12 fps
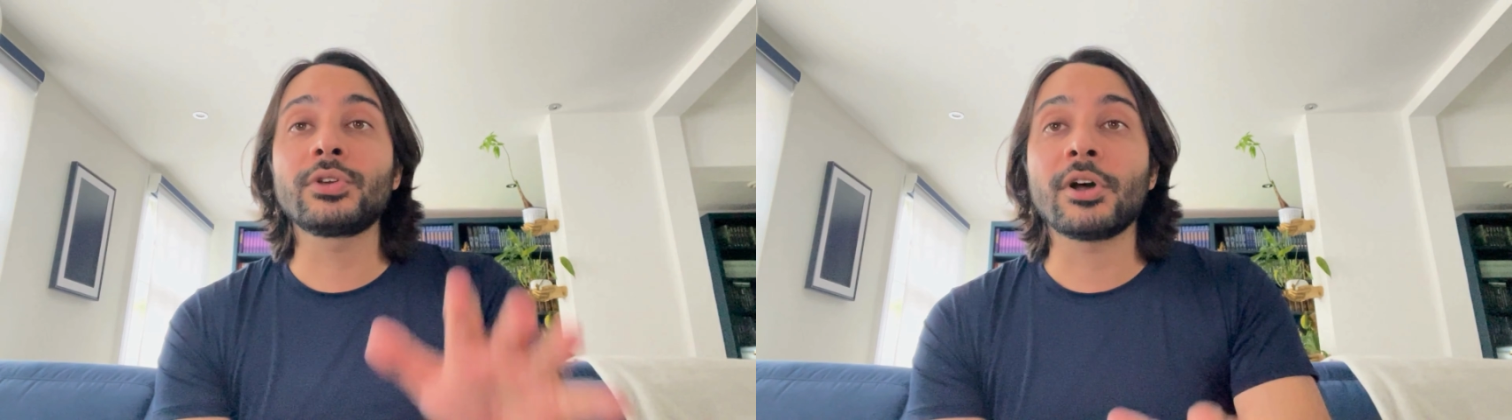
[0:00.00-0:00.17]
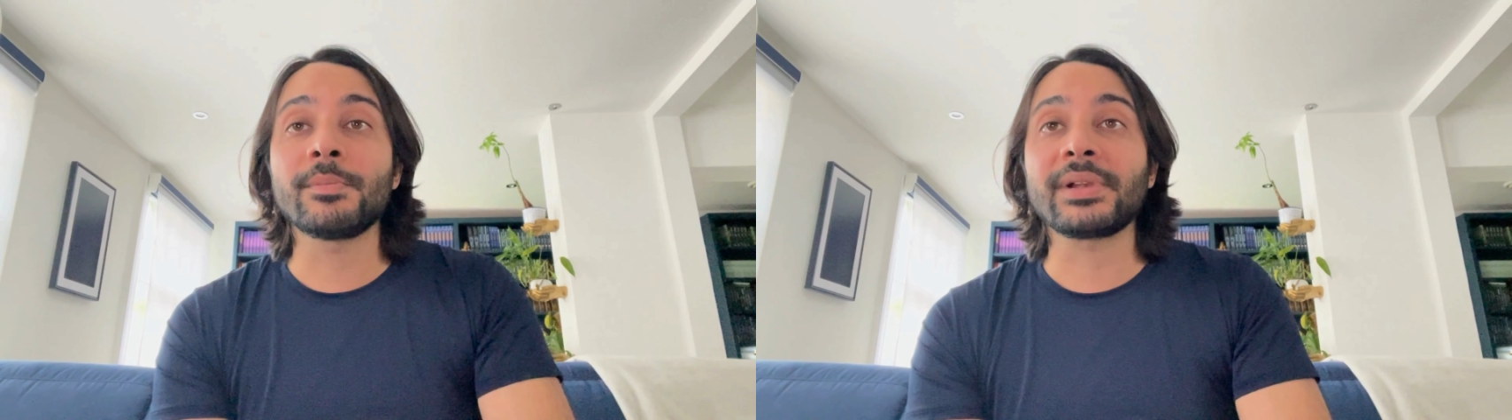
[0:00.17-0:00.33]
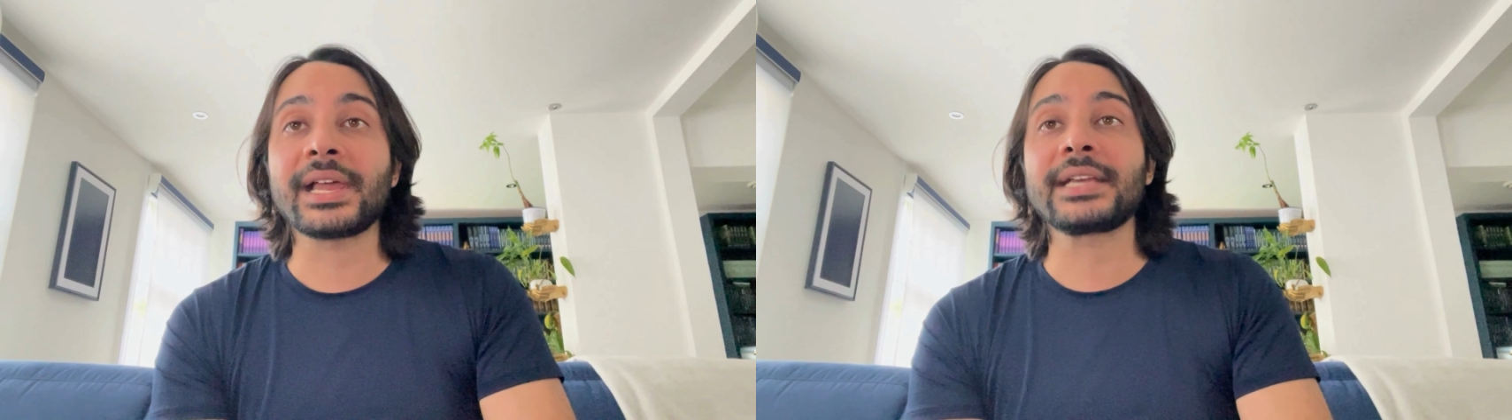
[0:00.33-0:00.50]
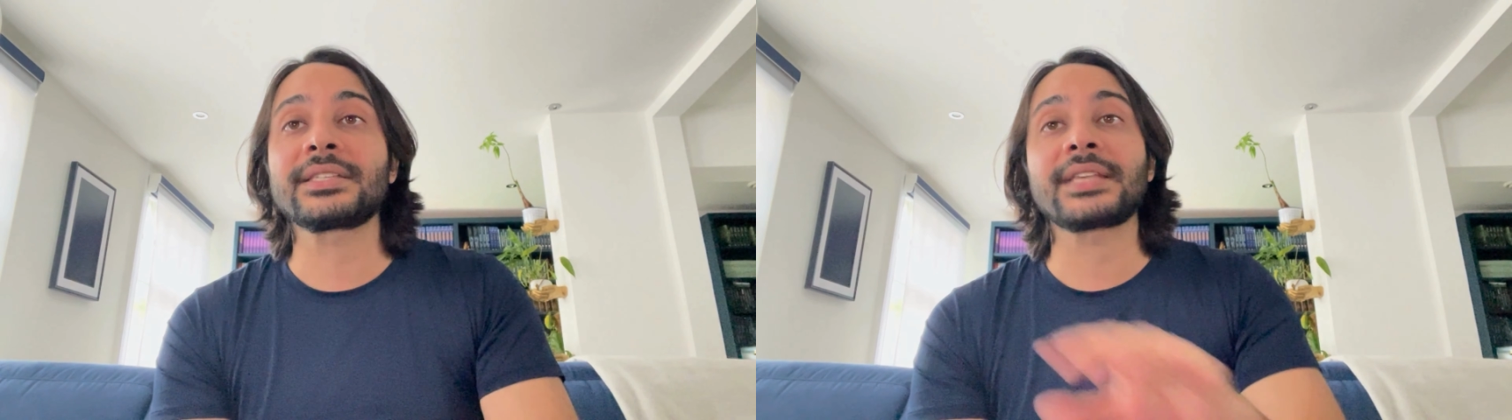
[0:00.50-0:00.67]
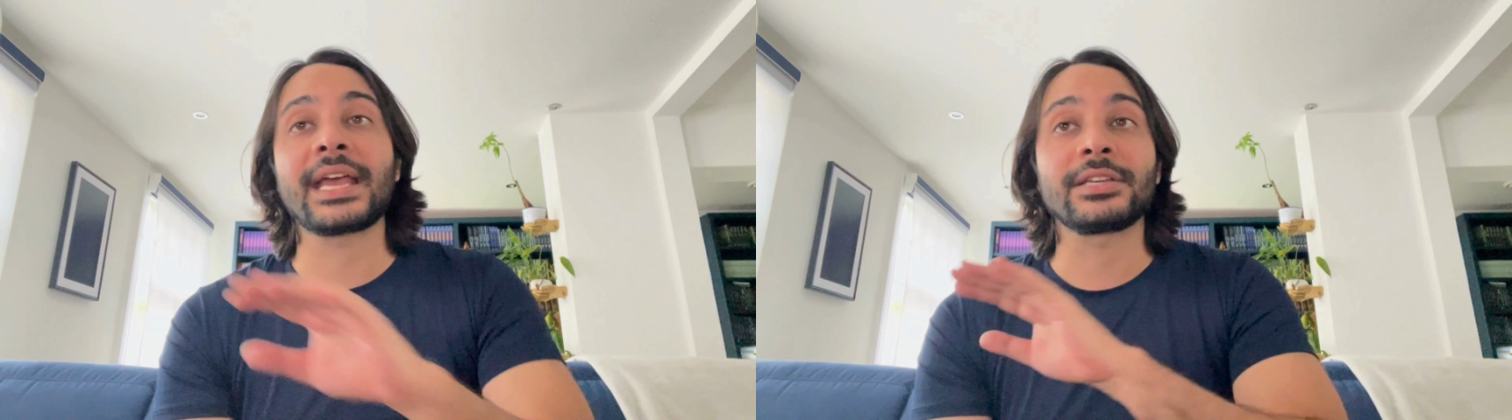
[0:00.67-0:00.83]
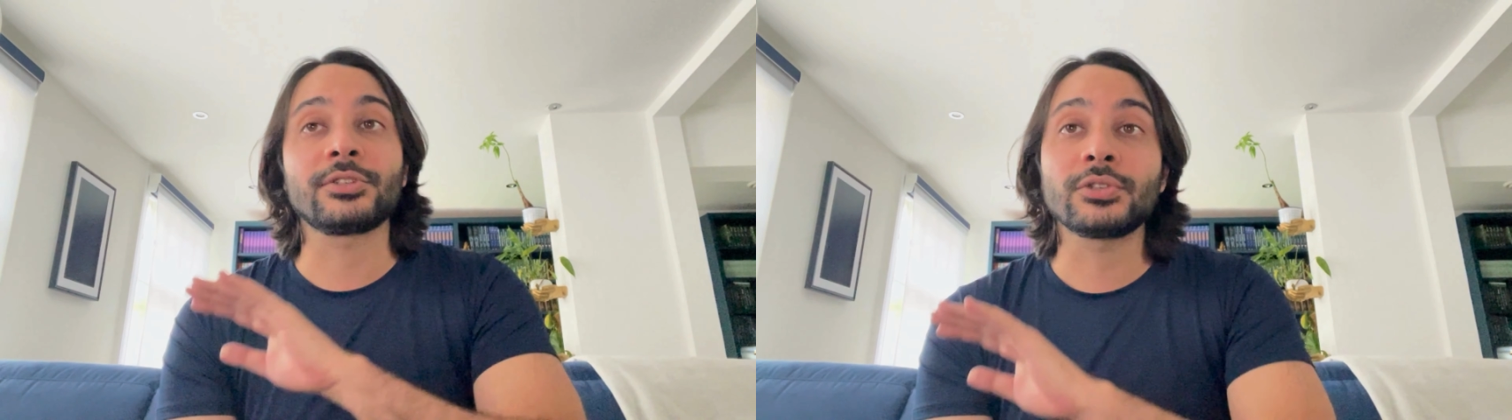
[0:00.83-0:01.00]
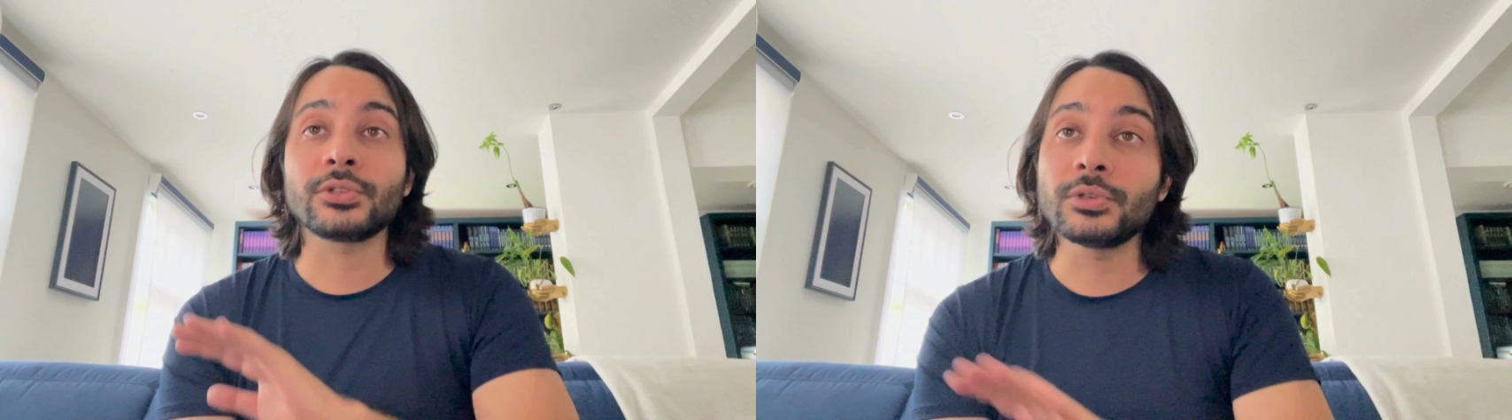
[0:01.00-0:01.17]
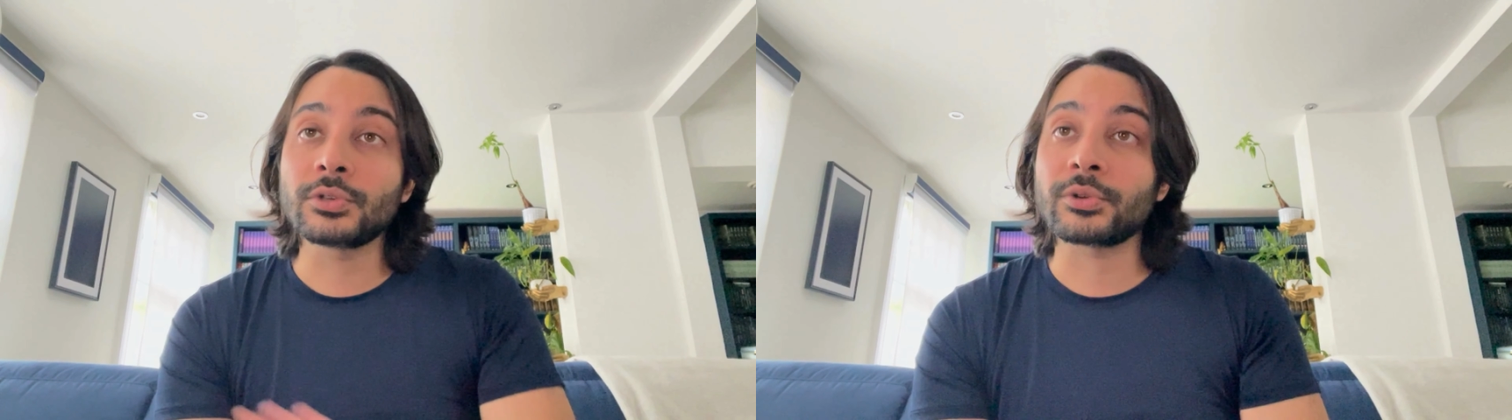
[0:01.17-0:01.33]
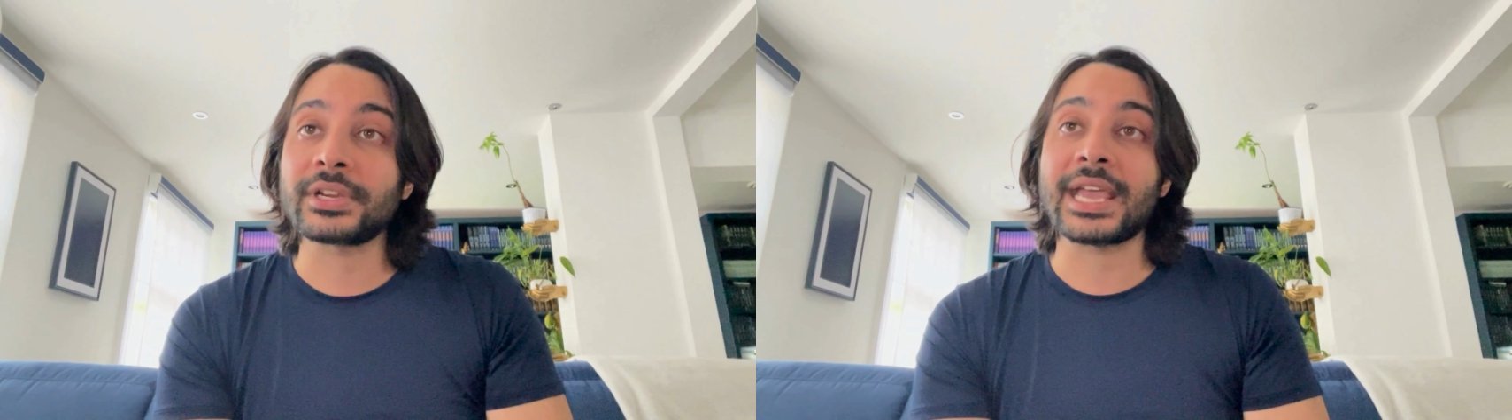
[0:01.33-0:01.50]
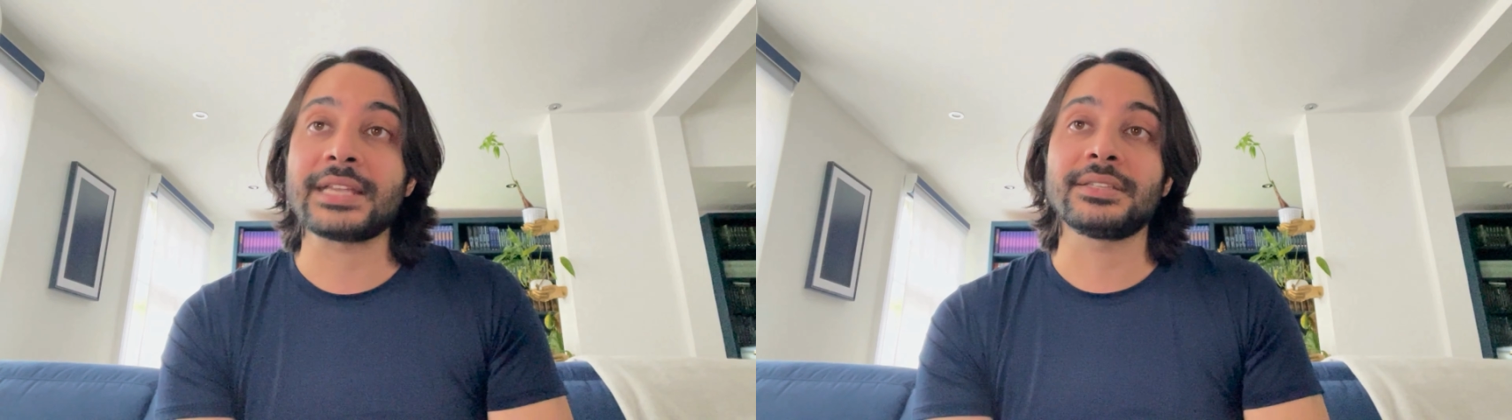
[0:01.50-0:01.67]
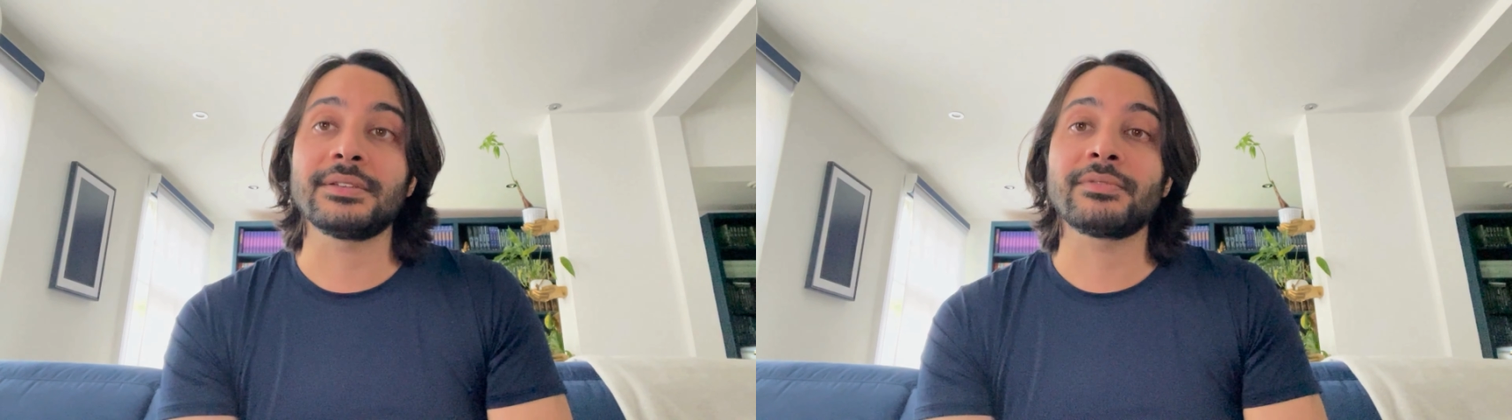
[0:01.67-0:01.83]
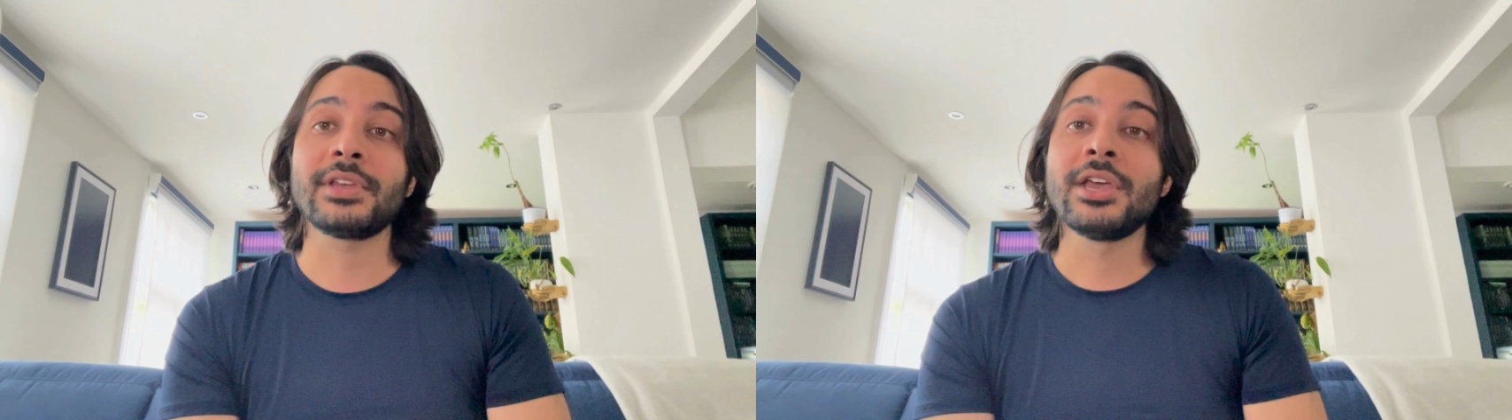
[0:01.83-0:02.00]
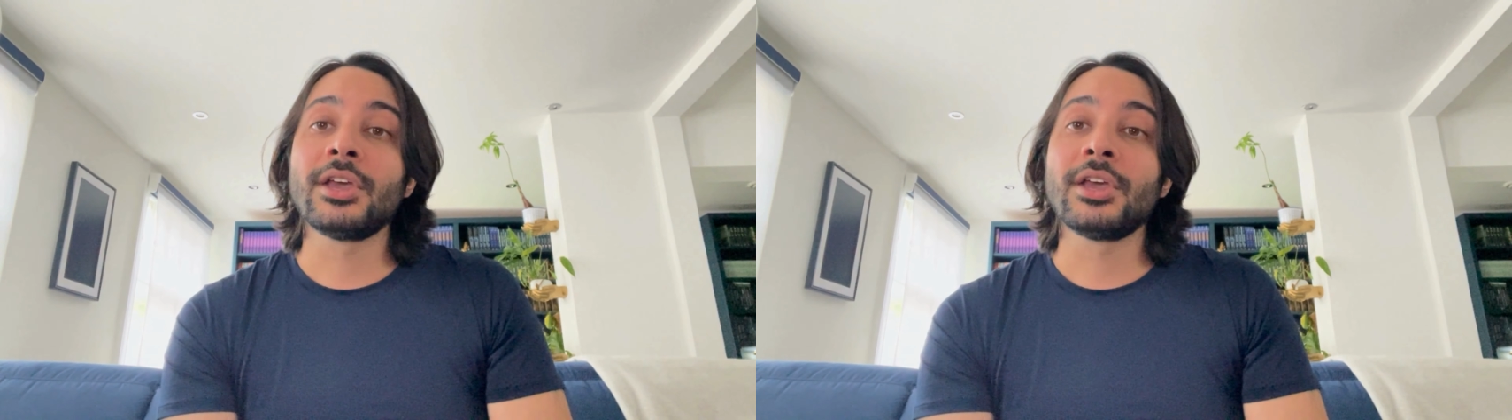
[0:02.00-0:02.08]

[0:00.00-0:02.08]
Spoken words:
complex and too creative.